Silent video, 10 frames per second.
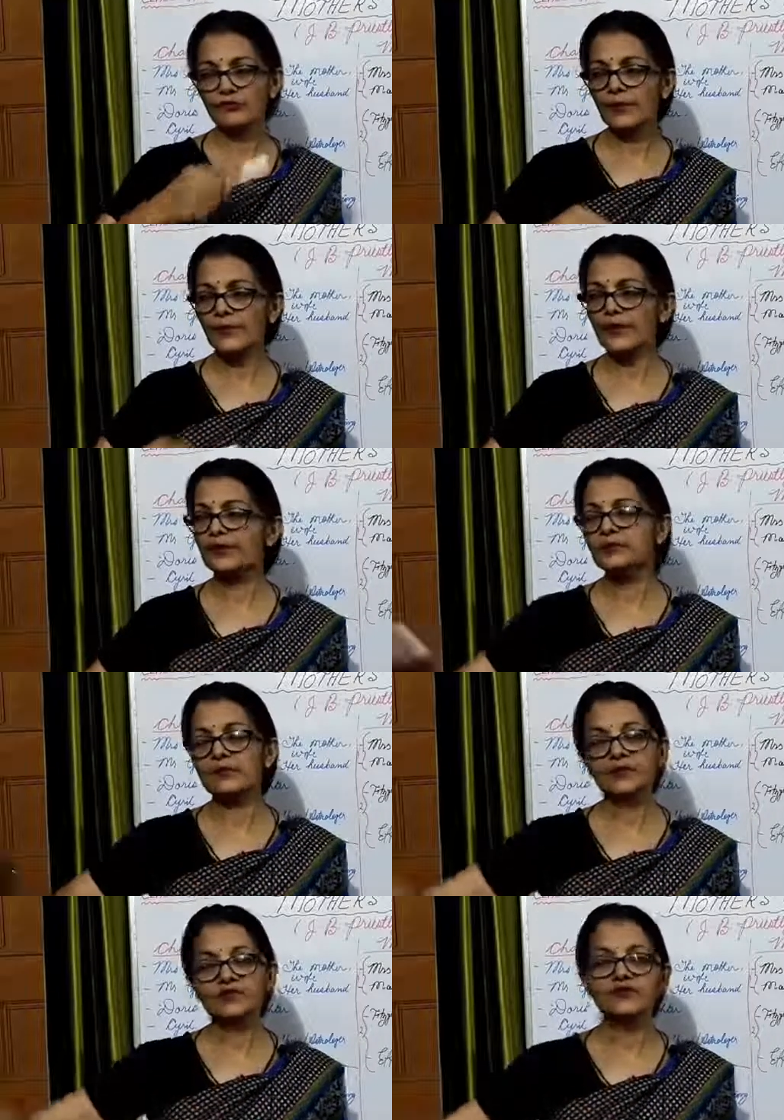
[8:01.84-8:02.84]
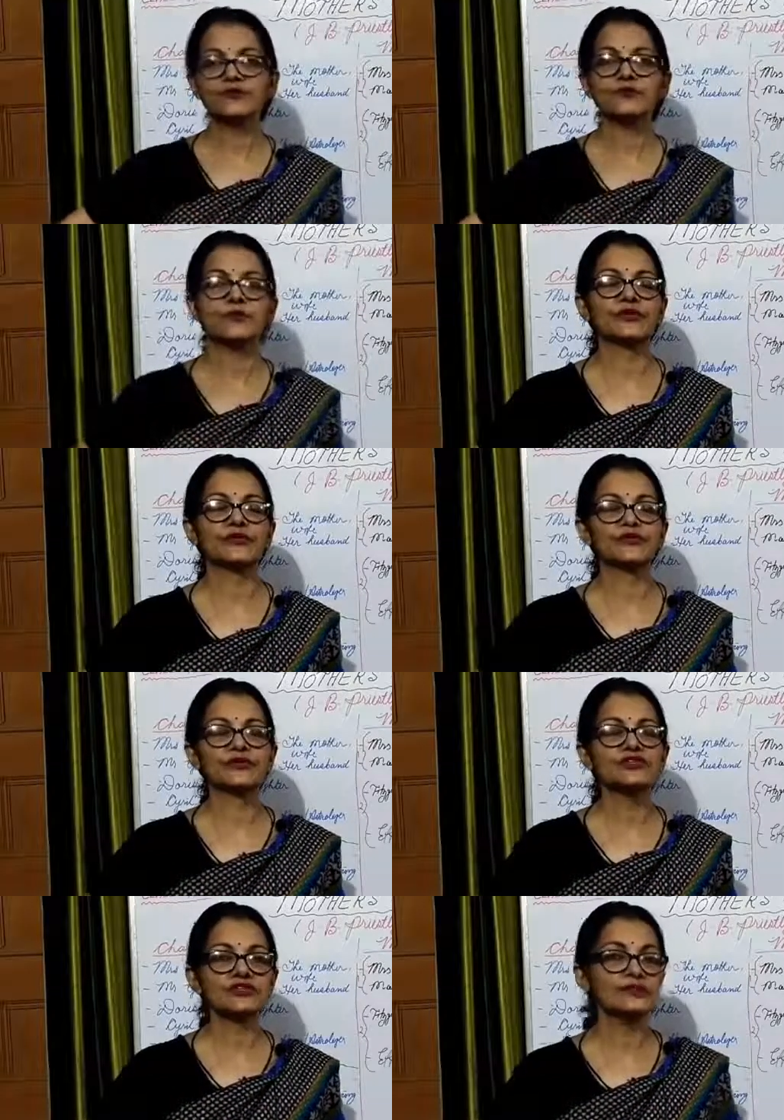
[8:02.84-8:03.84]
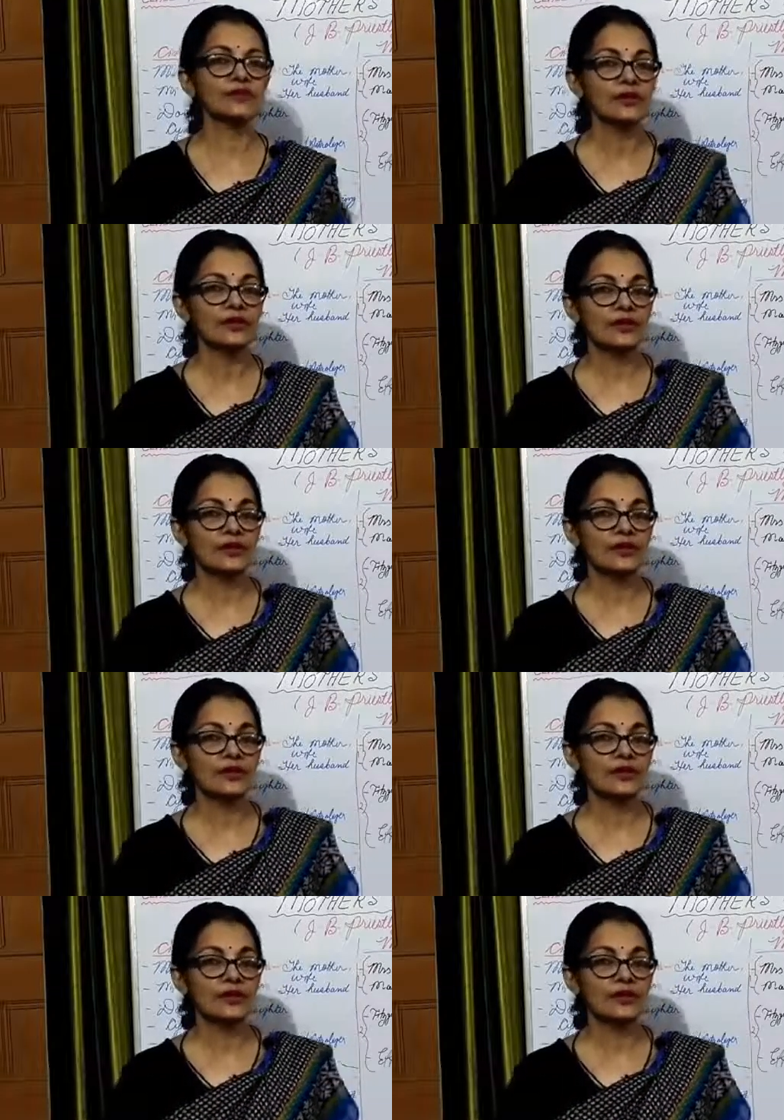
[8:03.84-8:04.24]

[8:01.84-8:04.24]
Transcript: Mrs. Pearson. She will